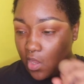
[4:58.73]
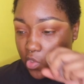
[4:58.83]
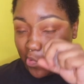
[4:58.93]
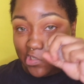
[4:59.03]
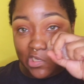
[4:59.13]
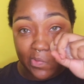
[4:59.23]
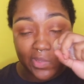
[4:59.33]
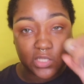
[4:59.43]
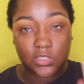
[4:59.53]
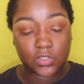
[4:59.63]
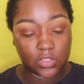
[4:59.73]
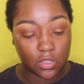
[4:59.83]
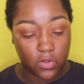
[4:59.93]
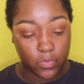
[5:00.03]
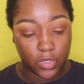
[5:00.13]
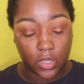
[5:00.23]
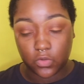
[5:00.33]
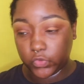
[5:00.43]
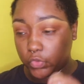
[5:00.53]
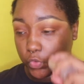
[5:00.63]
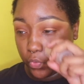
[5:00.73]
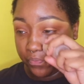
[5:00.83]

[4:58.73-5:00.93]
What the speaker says: the rest of the face, so I'm gonna go to